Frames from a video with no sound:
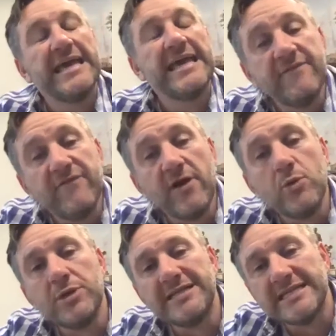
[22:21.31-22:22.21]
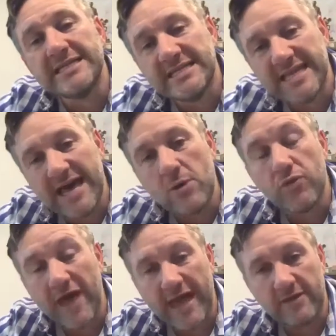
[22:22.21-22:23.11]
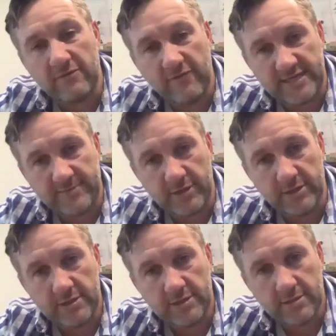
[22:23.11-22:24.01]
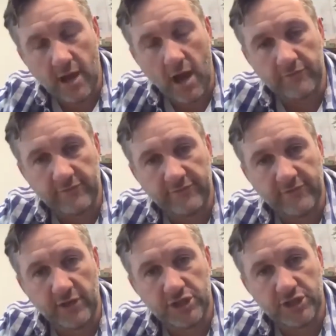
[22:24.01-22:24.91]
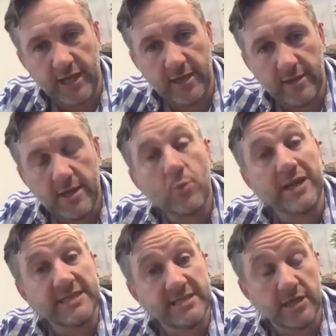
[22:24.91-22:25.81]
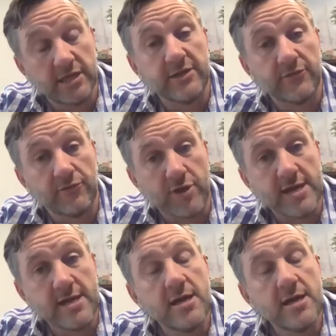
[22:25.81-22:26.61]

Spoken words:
If I were to sell that investment after the first year, when it's 33,